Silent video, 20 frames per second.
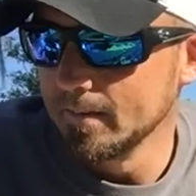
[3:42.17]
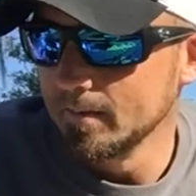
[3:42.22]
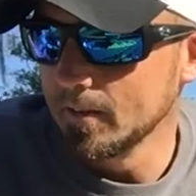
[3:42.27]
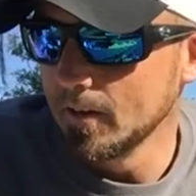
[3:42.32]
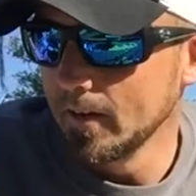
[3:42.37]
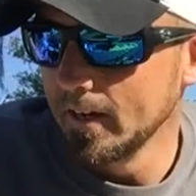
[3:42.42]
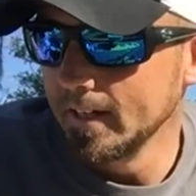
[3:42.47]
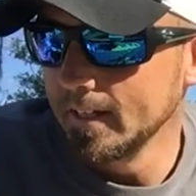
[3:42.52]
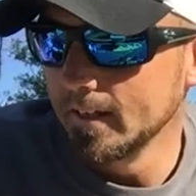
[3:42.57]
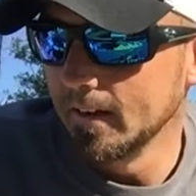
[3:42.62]
have a
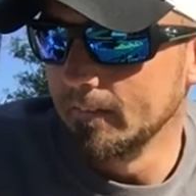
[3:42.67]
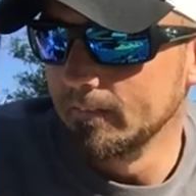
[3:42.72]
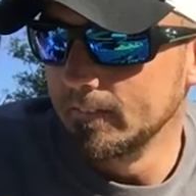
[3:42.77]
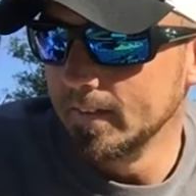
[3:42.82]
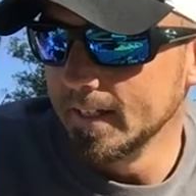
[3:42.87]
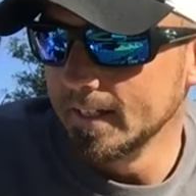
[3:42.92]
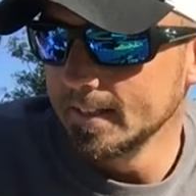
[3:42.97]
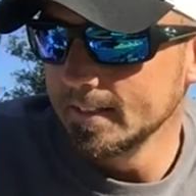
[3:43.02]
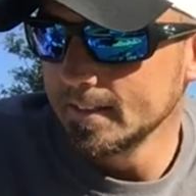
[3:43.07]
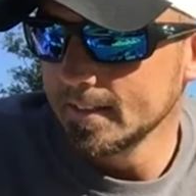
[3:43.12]
great
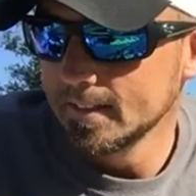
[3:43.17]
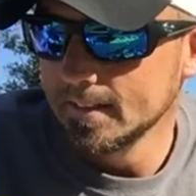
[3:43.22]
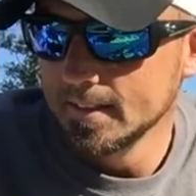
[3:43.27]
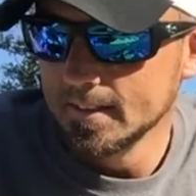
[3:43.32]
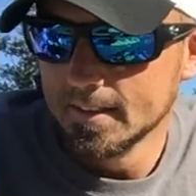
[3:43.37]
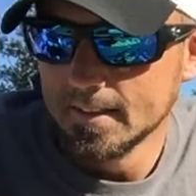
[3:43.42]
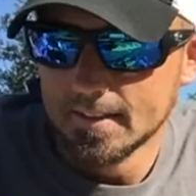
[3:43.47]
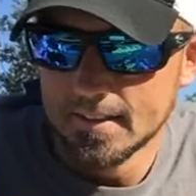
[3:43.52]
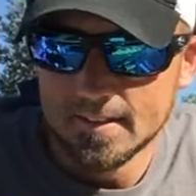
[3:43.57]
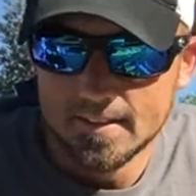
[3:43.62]
event,
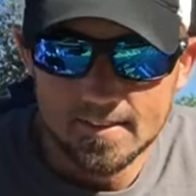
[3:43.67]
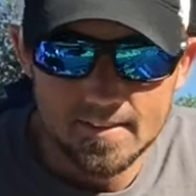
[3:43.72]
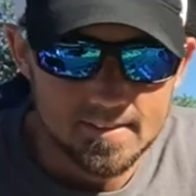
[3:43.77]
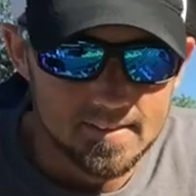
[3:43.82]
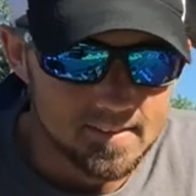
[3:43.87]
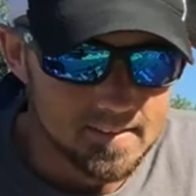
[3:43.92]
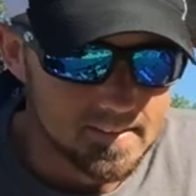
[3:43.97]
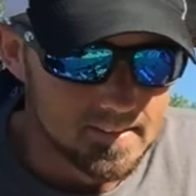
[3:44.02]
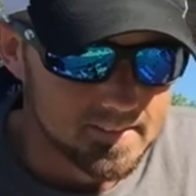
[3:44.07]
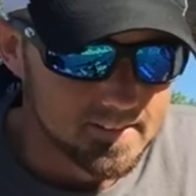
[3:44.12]

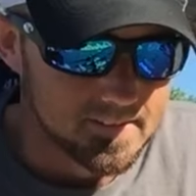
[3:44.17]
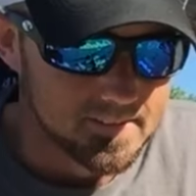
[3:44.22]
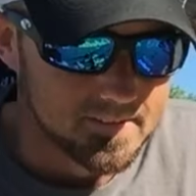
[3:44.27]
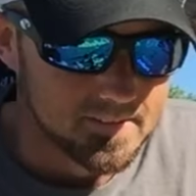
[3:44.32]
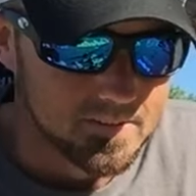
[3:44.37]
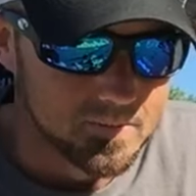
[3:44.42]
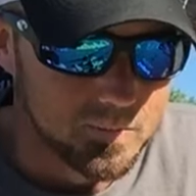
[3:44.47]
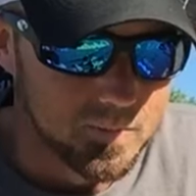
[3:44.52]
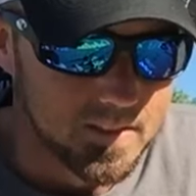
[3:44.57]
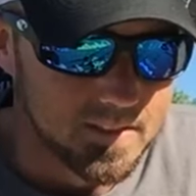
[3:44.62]

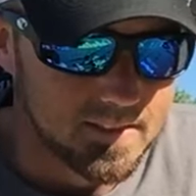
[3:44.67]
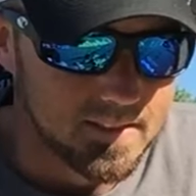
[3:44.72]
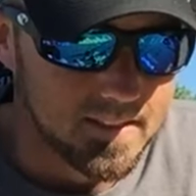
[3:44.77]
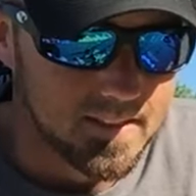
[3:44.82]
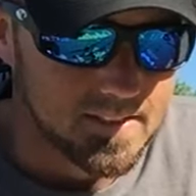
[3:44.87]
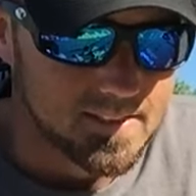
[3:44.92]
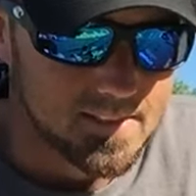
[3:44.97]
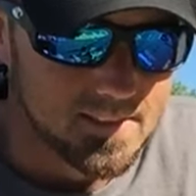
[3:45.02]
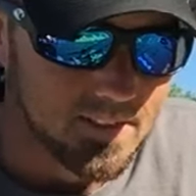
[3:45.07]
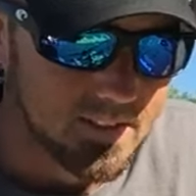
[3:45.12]
but
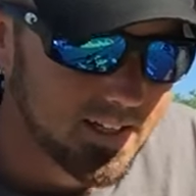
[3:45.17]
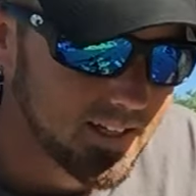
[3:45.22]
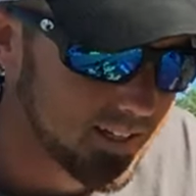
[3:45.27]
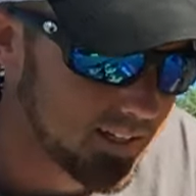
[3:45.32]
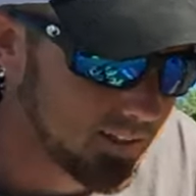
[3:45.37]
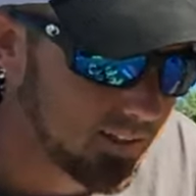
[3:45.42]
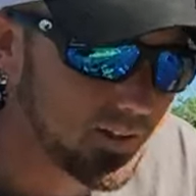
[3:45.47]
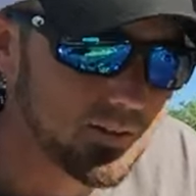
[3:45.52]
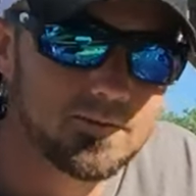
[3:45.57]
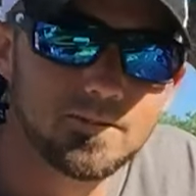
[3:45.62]
I still had
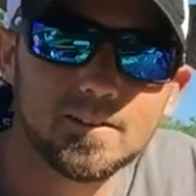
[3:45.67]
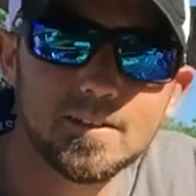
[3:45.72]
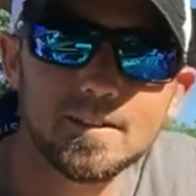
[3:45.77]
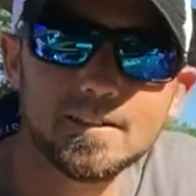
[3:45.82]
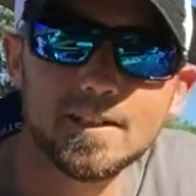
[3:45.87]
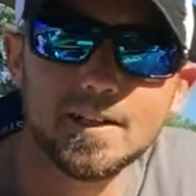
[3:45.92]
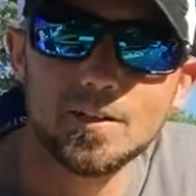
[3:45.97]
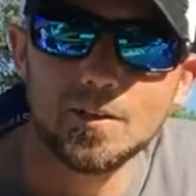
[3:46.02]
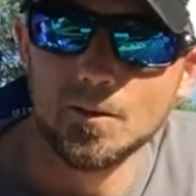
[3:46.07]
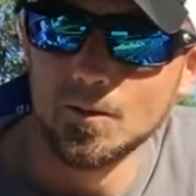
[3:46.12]
a lot of
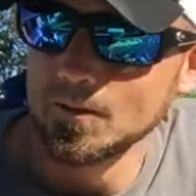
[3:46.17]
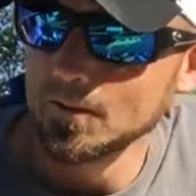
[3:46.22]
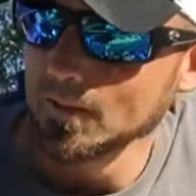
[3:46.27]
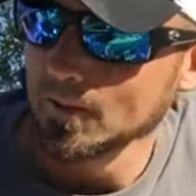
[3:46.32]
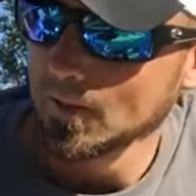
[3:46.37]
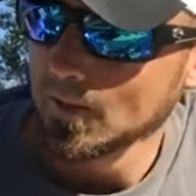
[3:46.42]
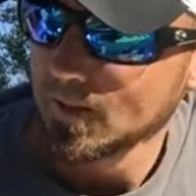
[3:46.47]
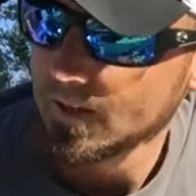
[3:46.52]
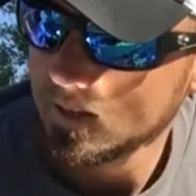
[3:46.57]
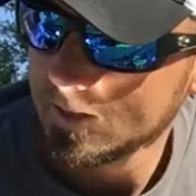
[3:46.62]
fun. I learned a
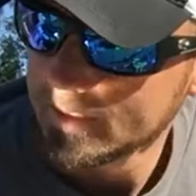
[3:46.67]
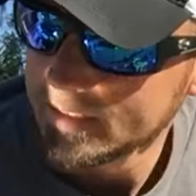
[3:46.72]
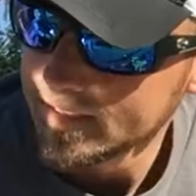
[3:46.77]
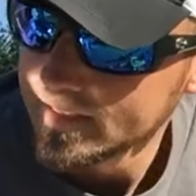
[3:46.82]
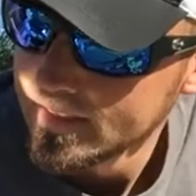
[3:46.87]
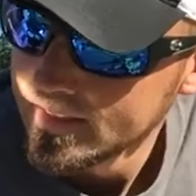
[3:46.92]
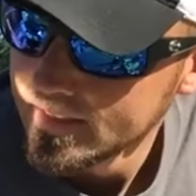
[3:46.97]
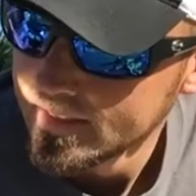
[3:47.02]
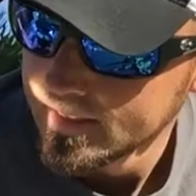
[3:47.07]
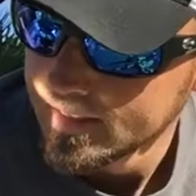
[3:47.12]
lot.
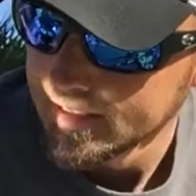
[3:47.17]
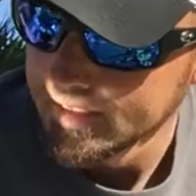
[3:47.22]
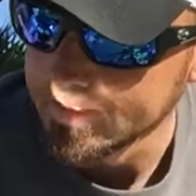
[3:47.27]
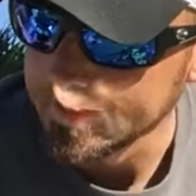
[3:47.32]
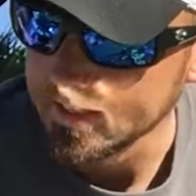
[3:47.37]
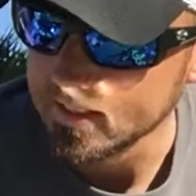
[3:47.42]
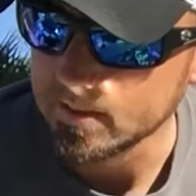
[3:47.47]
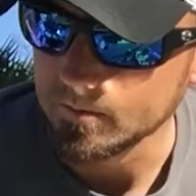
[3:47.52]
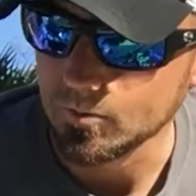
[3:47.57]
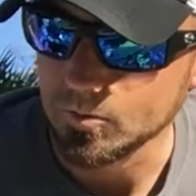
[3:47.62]
I
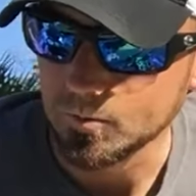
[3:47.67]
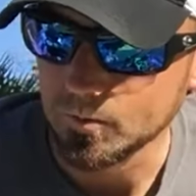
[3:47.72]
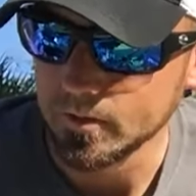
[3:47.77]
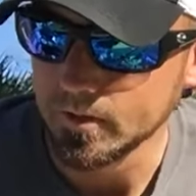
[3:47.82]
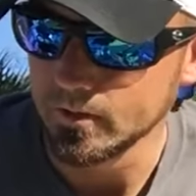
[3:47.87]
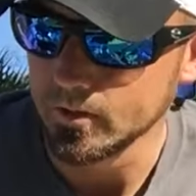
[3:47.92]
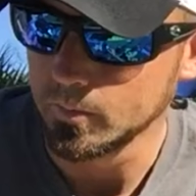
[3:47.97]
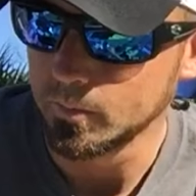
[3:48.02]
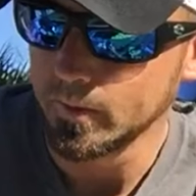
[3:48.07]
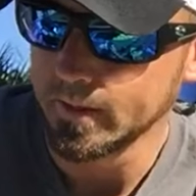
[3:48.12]
guess there was one
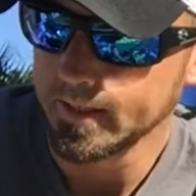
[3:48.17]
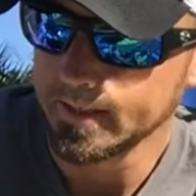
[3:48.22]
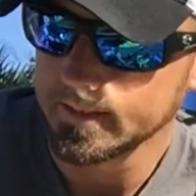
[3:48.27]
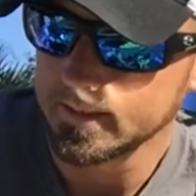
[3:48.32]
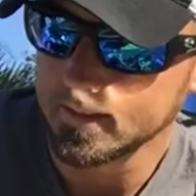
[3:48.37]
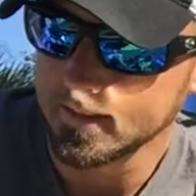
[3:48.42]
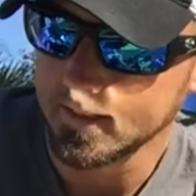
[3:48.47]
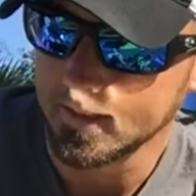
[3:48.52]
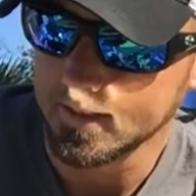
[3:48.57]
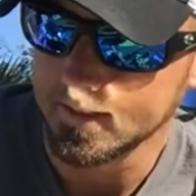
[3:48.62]
other bait
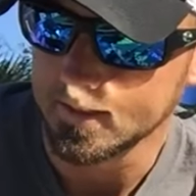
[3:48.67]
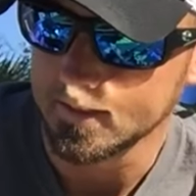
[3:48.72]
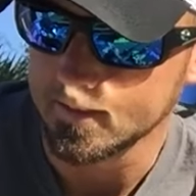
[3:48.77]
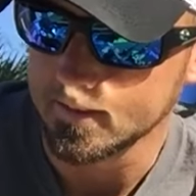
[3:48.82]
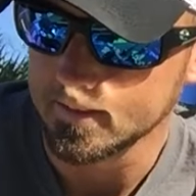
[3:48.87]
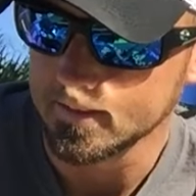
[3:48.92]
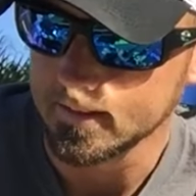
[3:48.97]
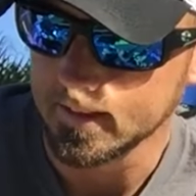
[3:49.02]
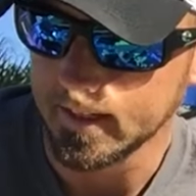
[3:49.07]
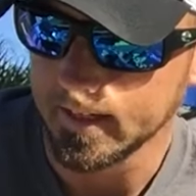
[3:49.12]
that
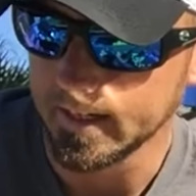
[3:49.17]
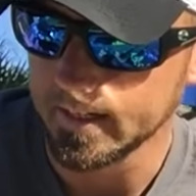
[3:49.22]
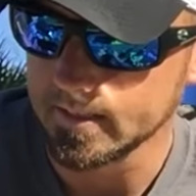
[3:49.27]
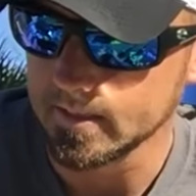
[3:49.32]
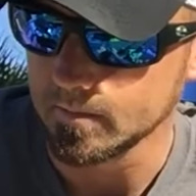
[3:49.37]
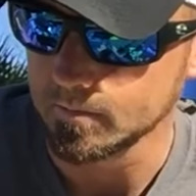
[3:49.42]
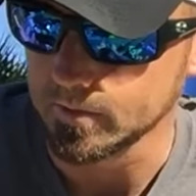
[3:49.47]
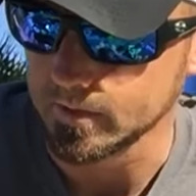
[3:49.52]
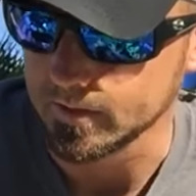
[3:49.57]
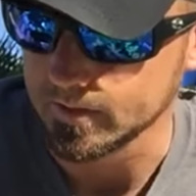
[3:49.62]
I had
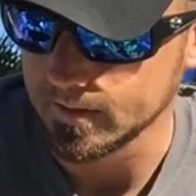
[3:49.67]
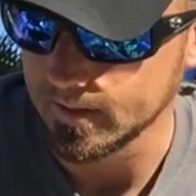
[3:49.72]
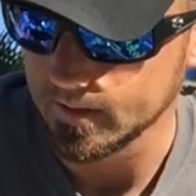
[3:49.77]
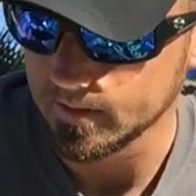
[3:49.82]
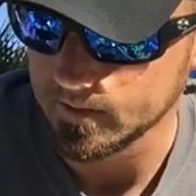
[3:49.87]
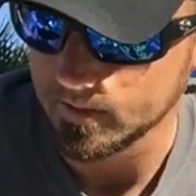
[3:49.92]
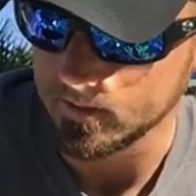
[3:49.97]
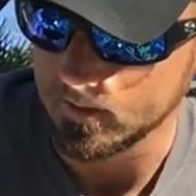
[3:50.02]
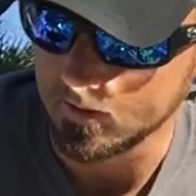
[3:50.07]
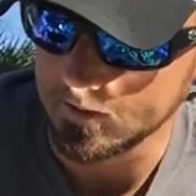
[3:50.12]
some
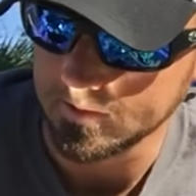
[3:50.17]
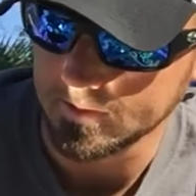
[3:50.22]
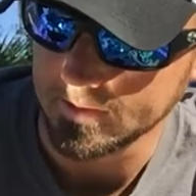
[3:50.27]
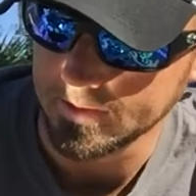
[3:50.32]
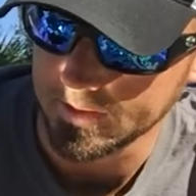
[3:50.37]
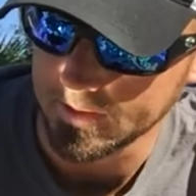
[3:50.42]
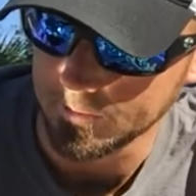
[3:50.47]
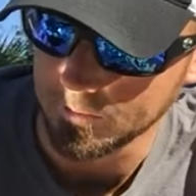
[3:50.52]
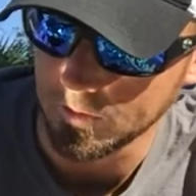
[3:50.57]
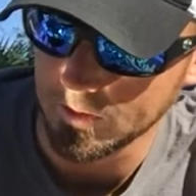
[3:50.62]
success on,
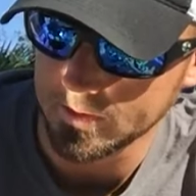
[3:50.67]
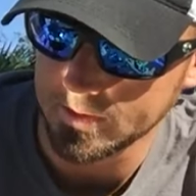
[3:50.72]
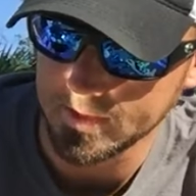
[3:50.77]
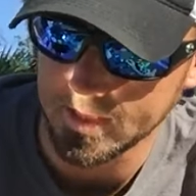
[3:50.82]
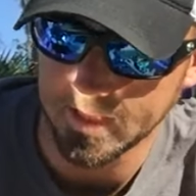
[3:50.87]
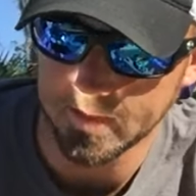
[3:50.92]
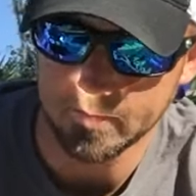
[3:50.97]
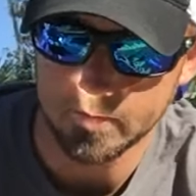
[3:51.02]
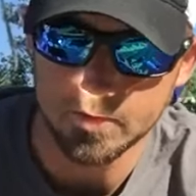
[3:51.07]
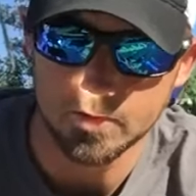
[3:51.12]
and it was
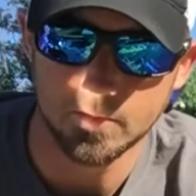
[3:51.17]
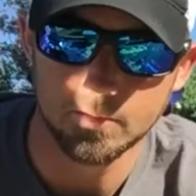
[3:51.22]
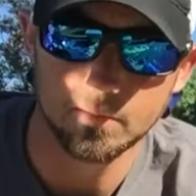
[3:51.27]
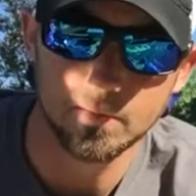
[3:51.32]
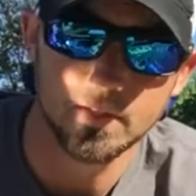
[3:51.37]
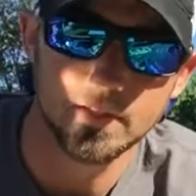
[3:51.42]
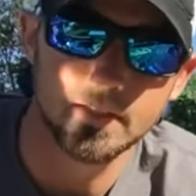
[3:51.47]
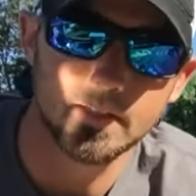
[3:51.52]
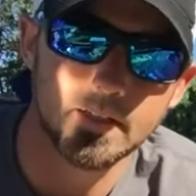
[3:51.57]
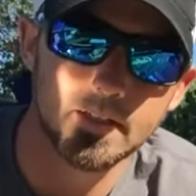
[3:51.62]
kind of a June
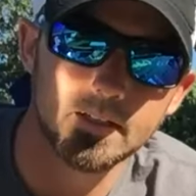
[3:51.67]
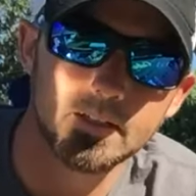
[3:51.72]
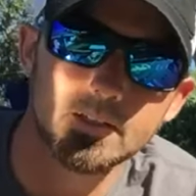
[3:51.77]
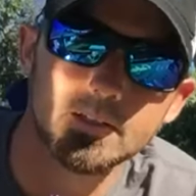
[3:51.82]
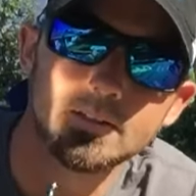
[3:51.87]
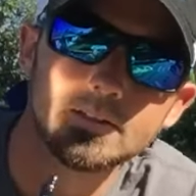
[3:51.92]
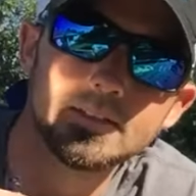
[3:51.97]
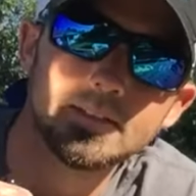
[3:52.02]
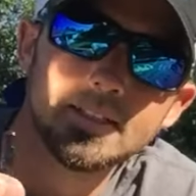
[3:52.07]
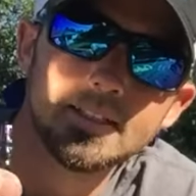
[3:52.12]
bug color.